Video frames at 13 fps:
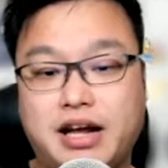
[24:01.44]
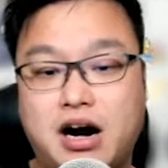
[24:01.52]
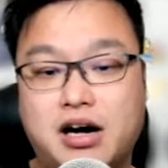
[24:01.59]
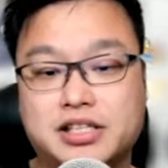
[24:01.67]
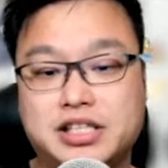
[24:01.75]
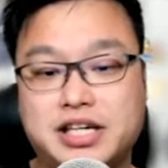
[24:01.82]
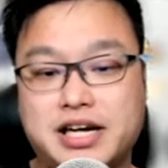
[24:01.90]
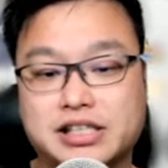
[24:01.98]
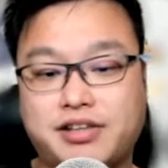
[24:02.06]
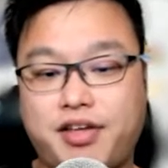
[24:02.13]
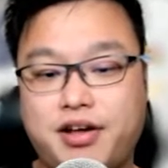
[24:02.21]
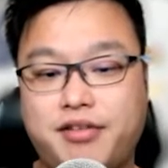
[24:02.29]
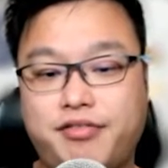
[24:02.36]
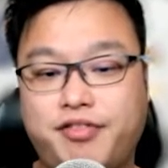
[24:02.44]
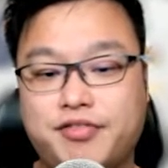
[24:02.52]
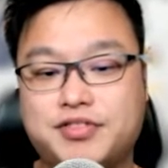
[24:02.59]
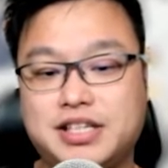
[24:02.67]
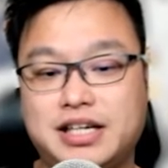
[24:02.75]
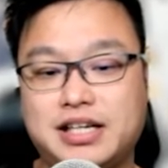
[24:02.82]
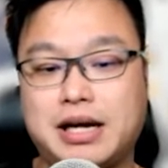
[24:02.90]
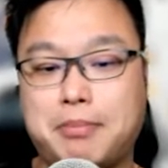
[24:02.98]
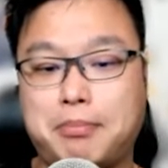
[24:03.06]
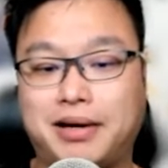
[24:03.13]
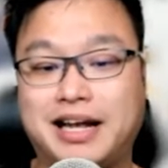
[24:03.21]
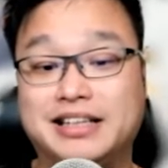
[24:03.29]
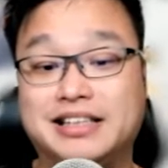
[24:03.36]
RTX 3050 can
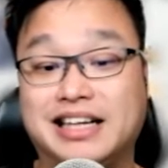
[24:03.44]
play the